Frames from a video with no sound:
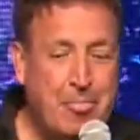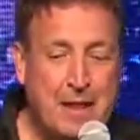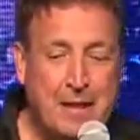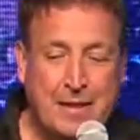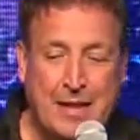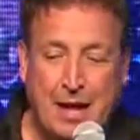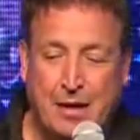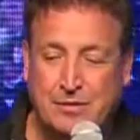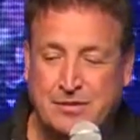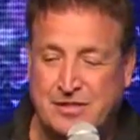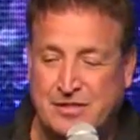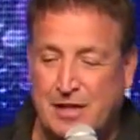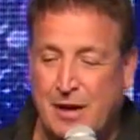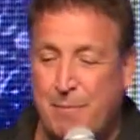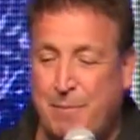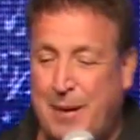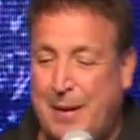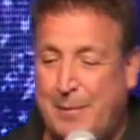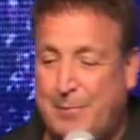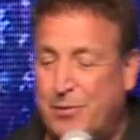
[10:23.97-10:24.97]
Now,
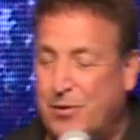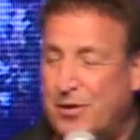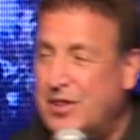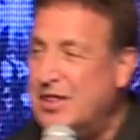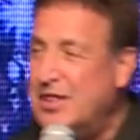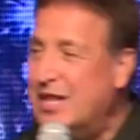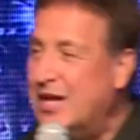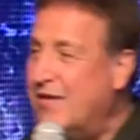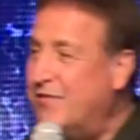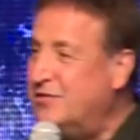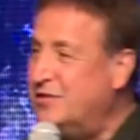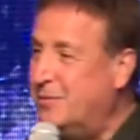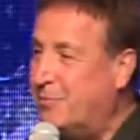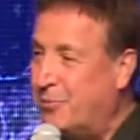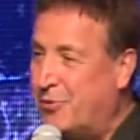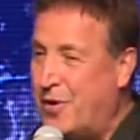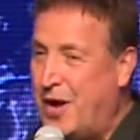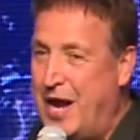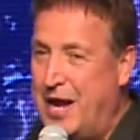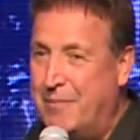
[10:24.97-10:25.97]
some people love to
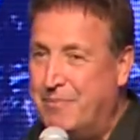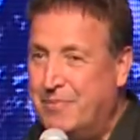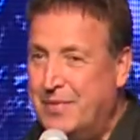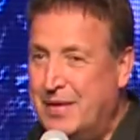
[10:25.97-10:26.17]
pray.